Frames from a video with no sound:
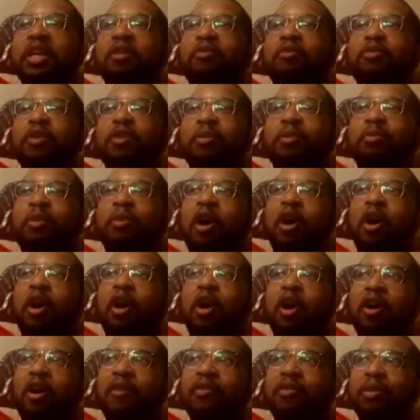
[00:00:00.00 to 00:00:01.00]
from
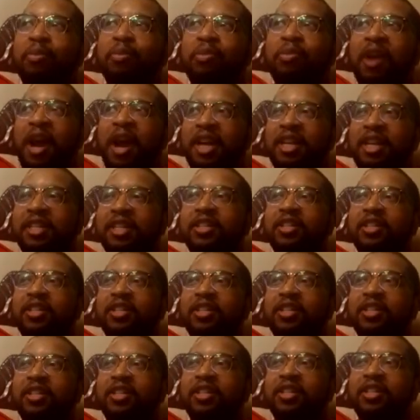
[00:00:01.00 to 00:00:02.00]
all of the practice and
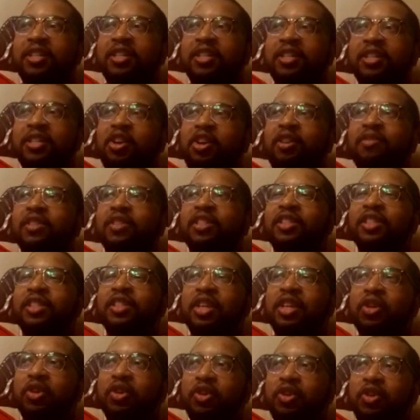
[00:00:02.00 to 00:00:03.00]
all of the skill